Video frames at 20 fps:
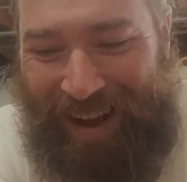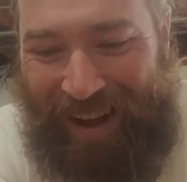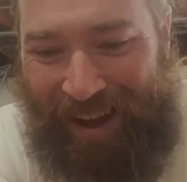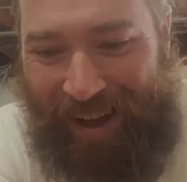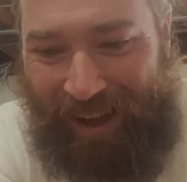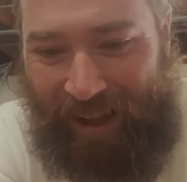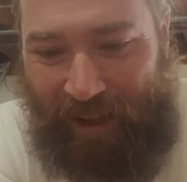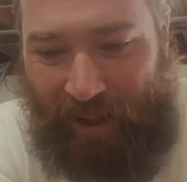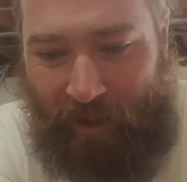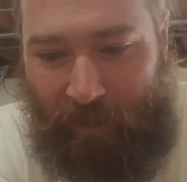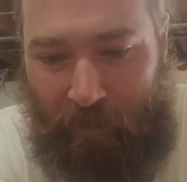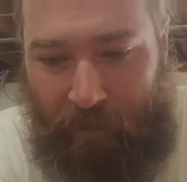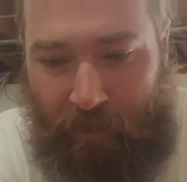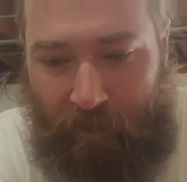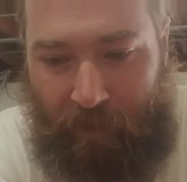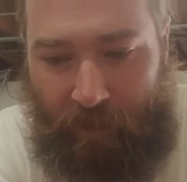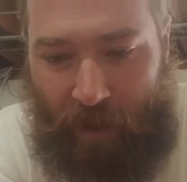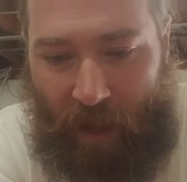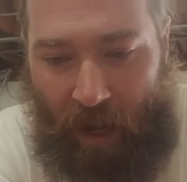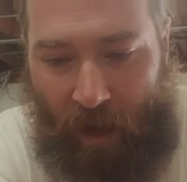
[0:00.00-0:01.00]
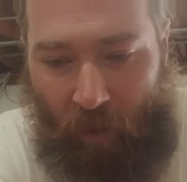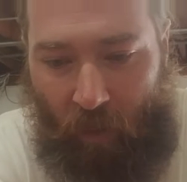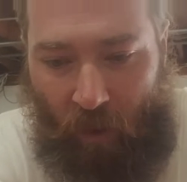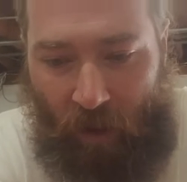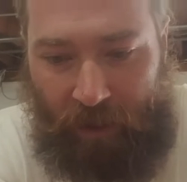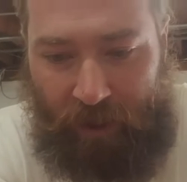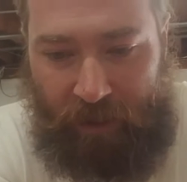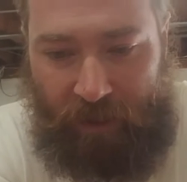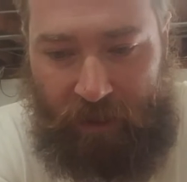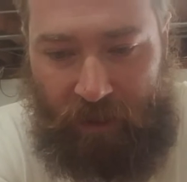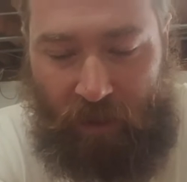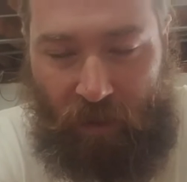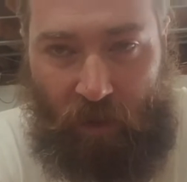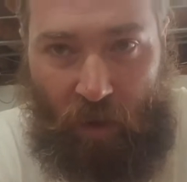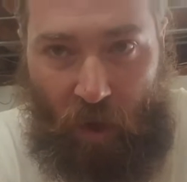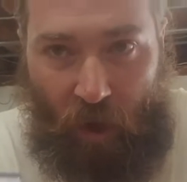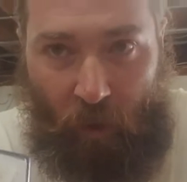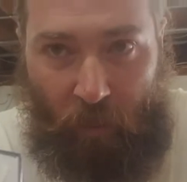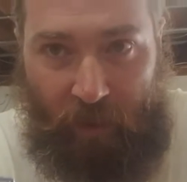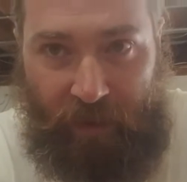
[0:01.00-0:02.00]
I wanted
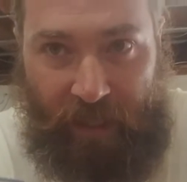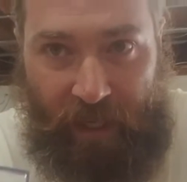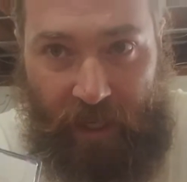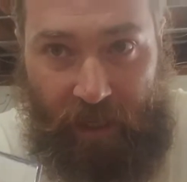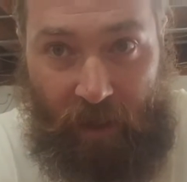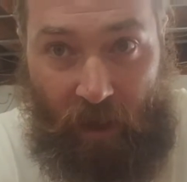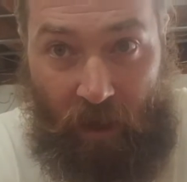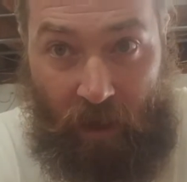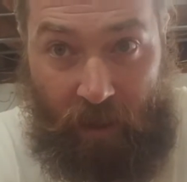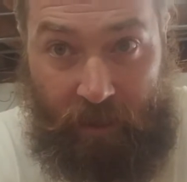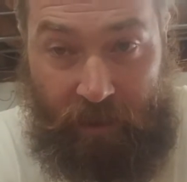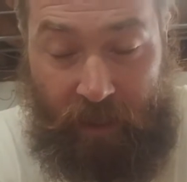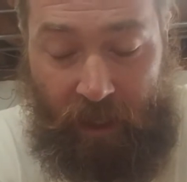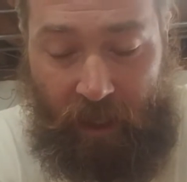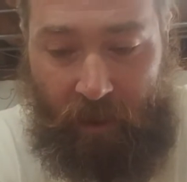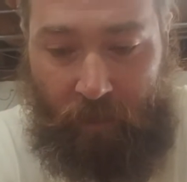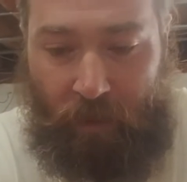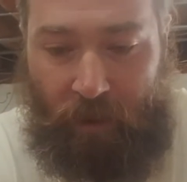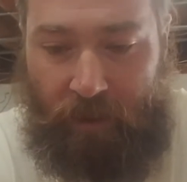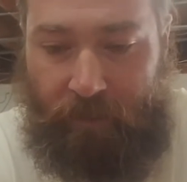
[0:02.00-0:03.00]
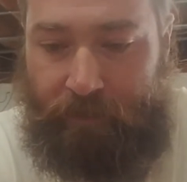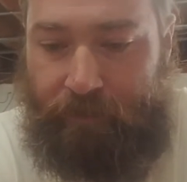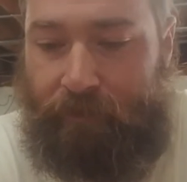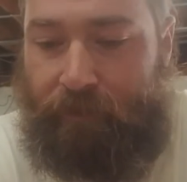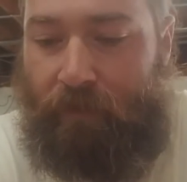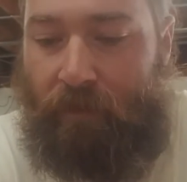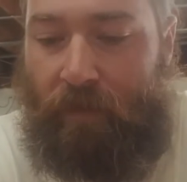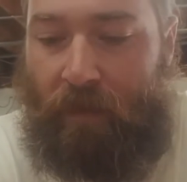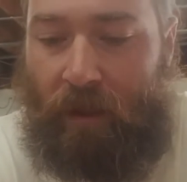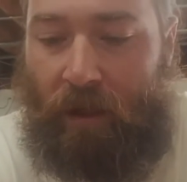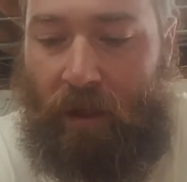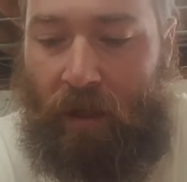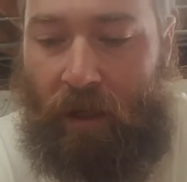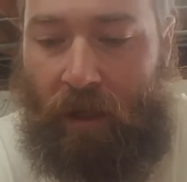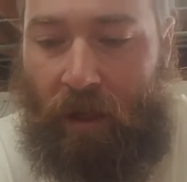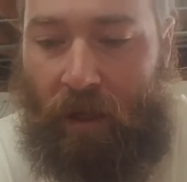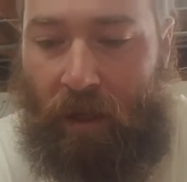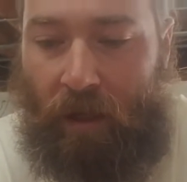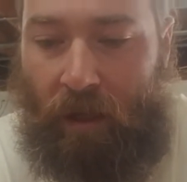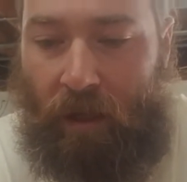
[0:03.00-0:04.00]
to open that on camera
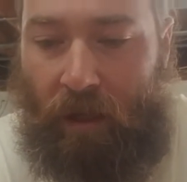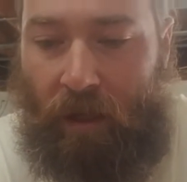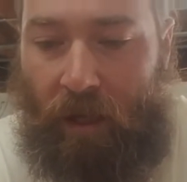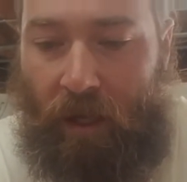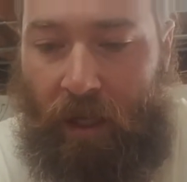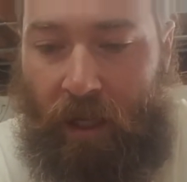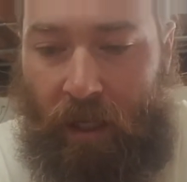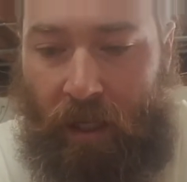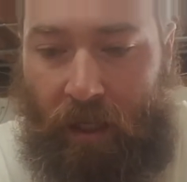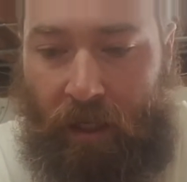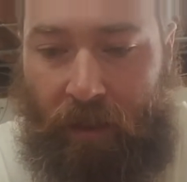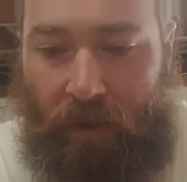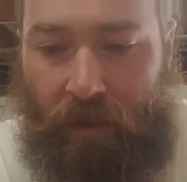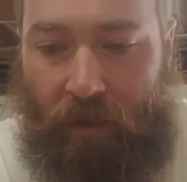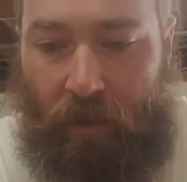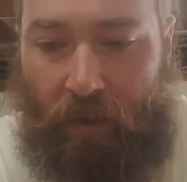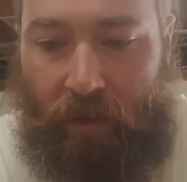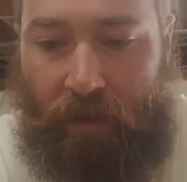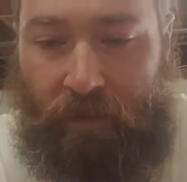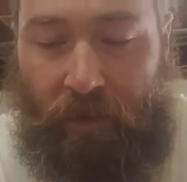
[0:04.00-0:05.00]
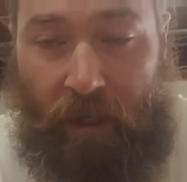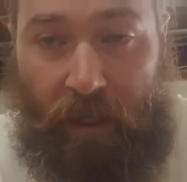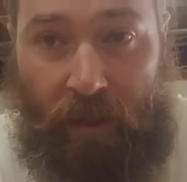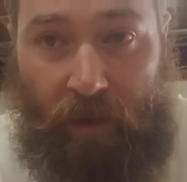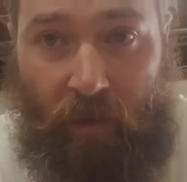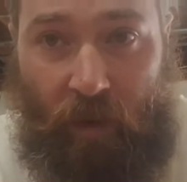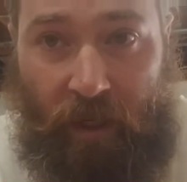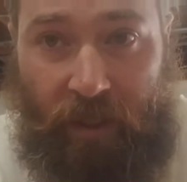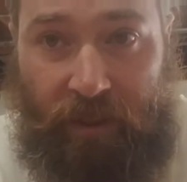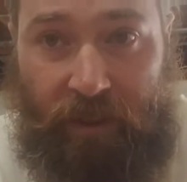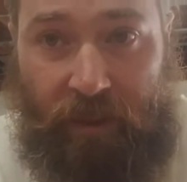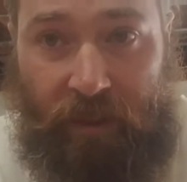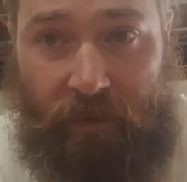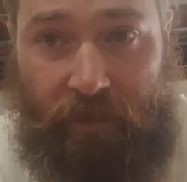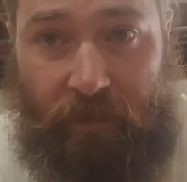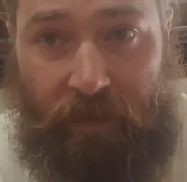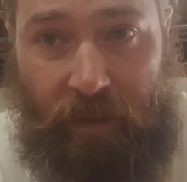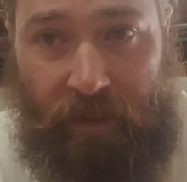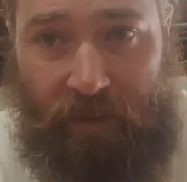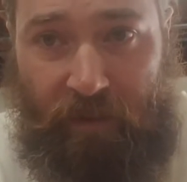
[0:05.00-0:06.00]
and do an evaluation
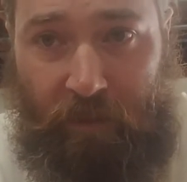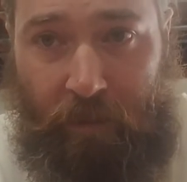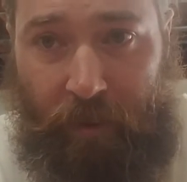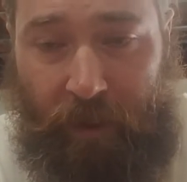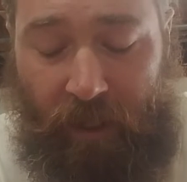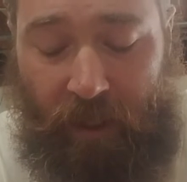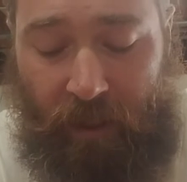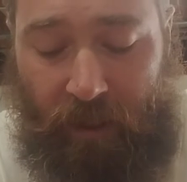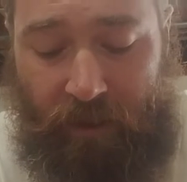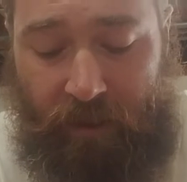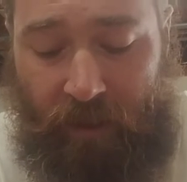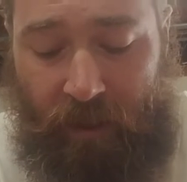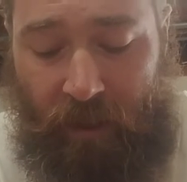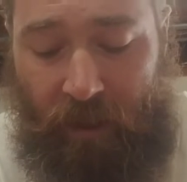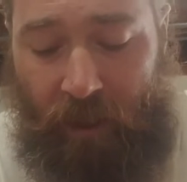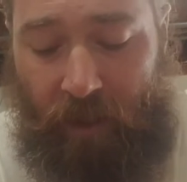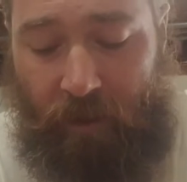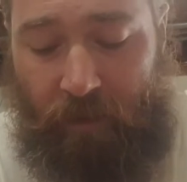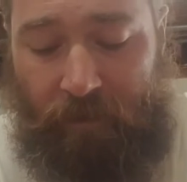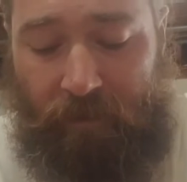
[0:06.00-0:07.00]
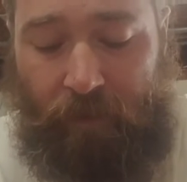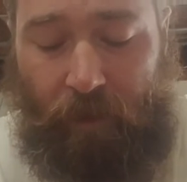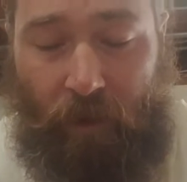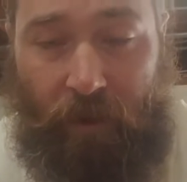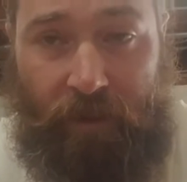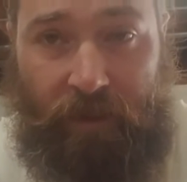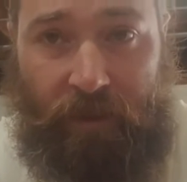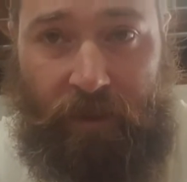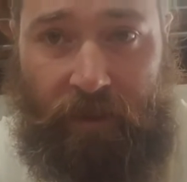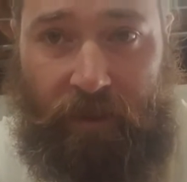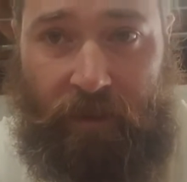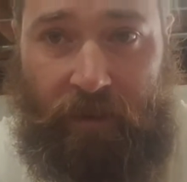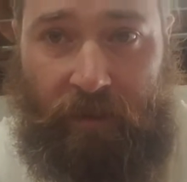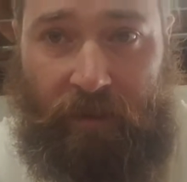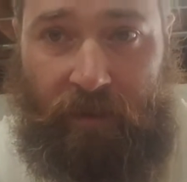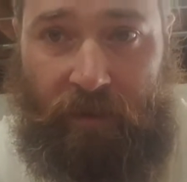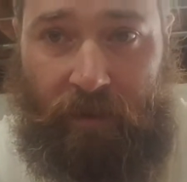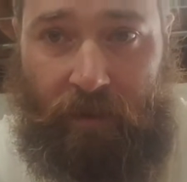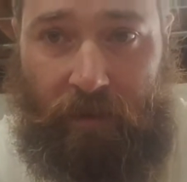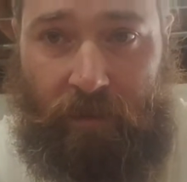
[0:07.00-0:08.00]
of this bit
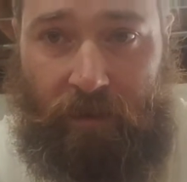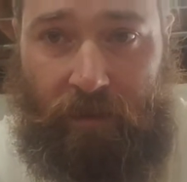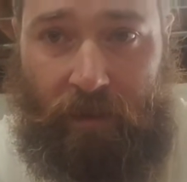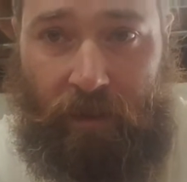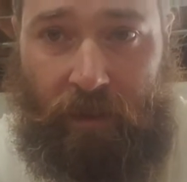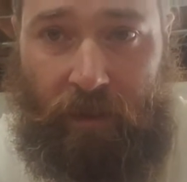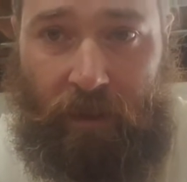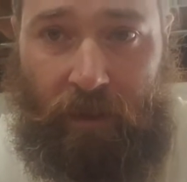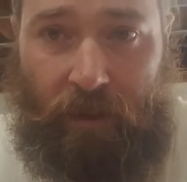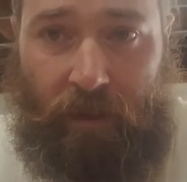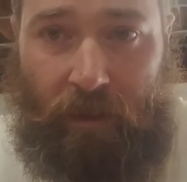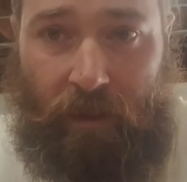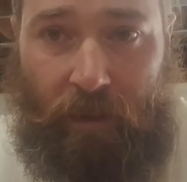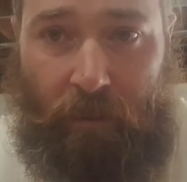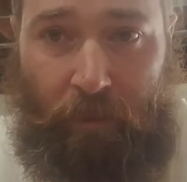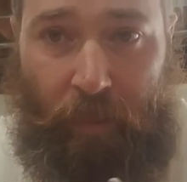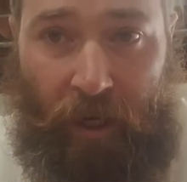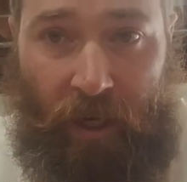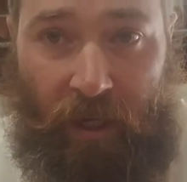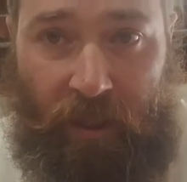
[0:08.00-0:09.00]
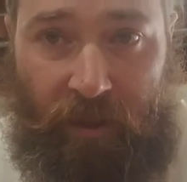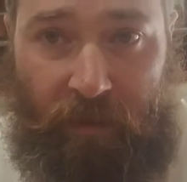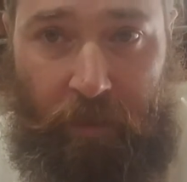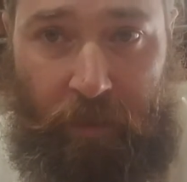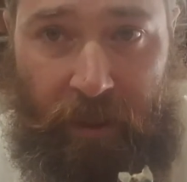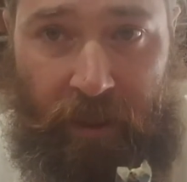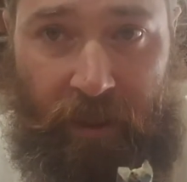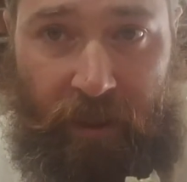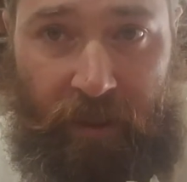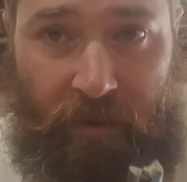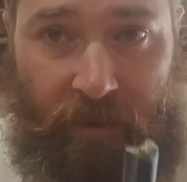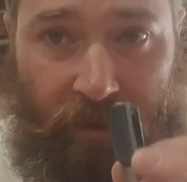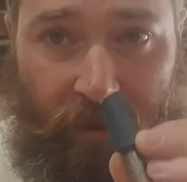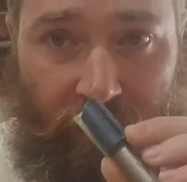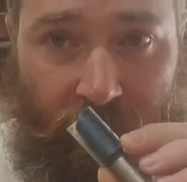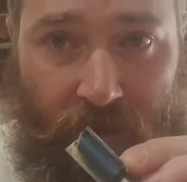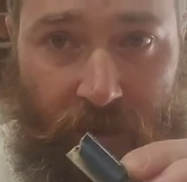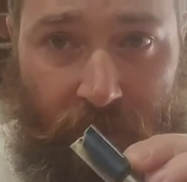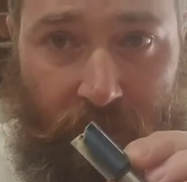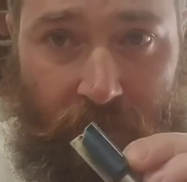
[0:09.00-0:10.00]
versus the Bosch
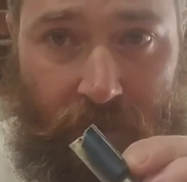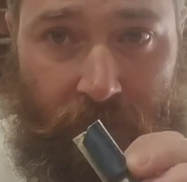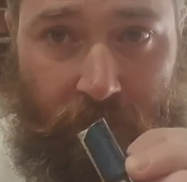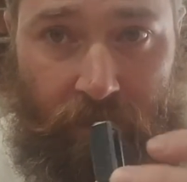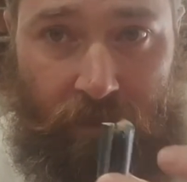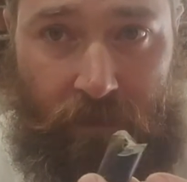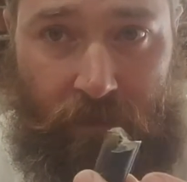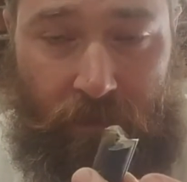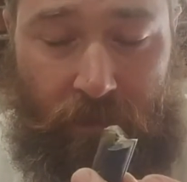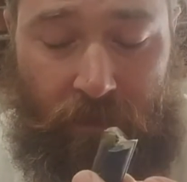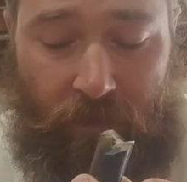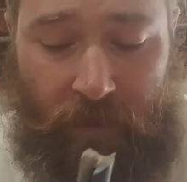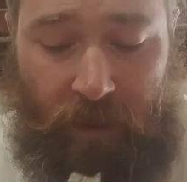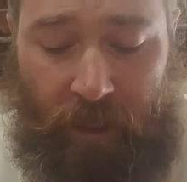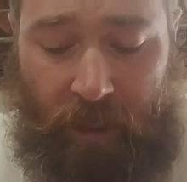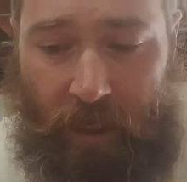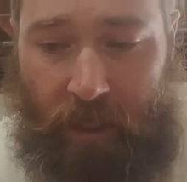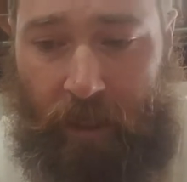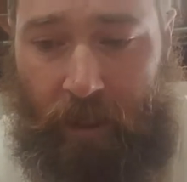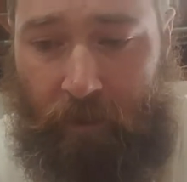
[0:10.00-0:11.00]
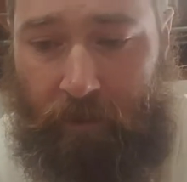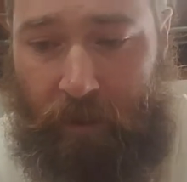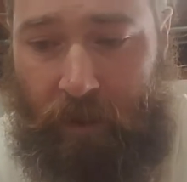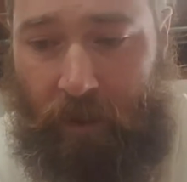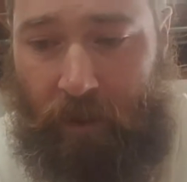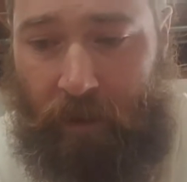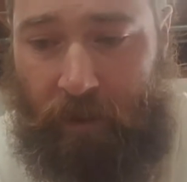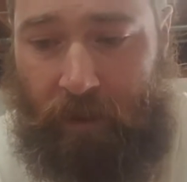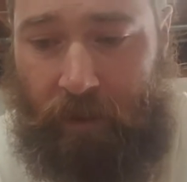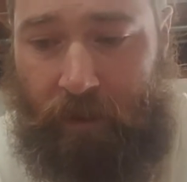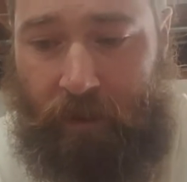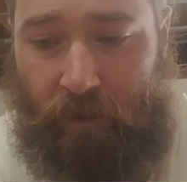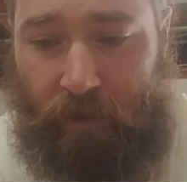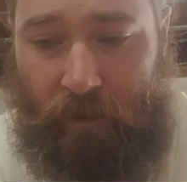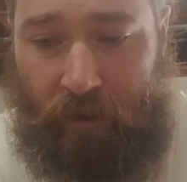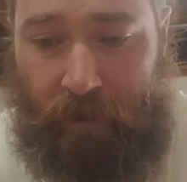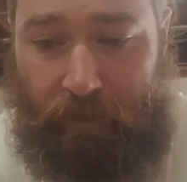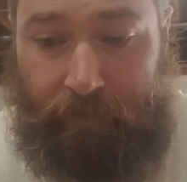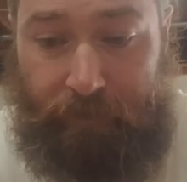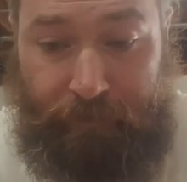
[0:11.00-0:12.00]
bits that I'm currently
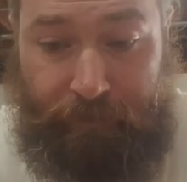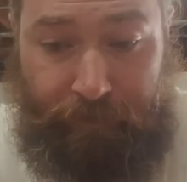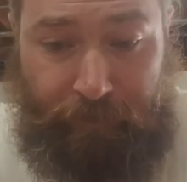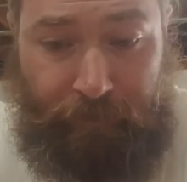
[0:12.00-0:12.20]
using.